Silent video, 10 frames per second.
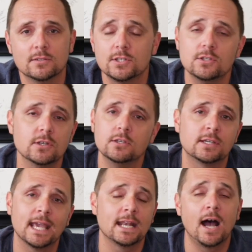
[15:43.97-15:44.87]
See,
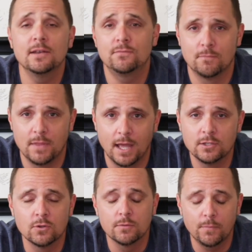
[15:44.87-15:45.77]
you can't hide from that.
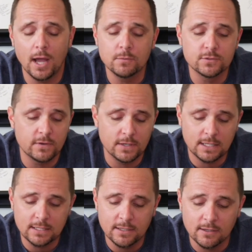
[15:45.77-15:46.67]
You know, the Bible's very
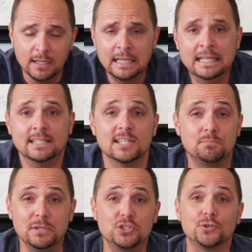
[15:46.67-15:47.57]
clear. It says,
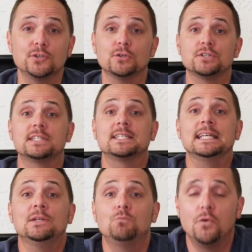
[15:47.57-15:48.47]
be sure your
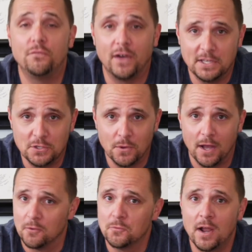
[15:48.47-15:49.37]
sin will find you
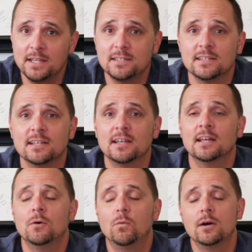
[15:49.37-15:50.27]
out, right?
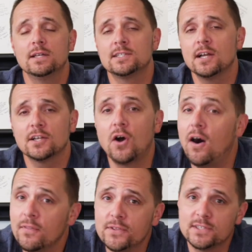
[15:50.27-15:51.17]
Well, it's not
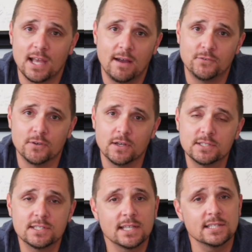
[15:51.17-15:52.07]
God that's after
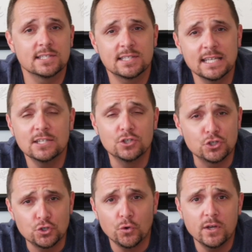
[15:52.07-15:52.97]
us. It's that sin
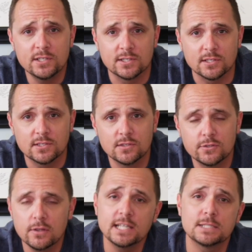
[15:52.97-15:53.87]
destroys us.
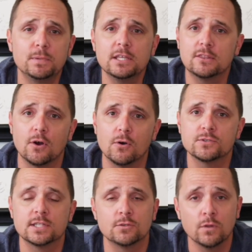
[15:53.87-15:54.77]
So let's be
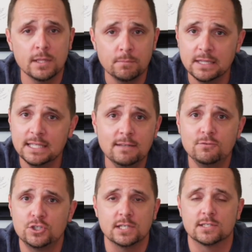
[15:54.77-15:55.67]
those that really
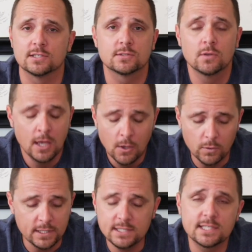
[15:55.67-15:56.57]
believe Jesus
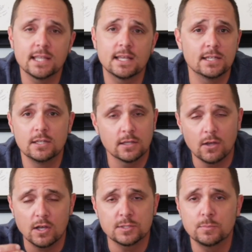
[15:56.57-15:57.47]
when he said that in the
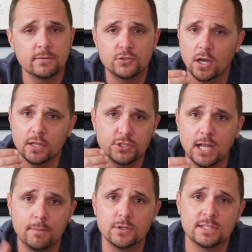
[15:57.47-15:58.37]
Gospel of John
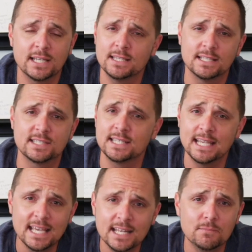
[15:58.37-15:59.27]
chapter 10, that it's
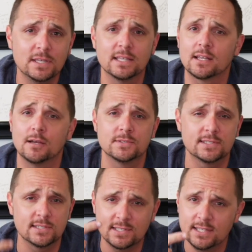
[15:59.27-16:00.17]
the enemy that comes
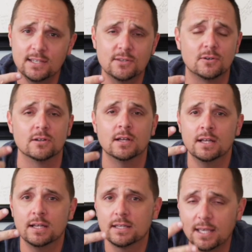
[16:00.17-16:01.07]
to steal,
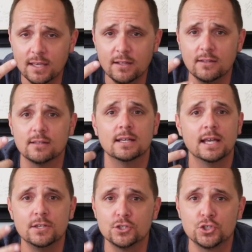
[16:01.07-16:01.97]
kill,
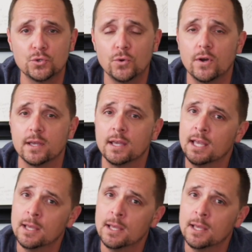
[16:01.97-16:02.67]
and destroy.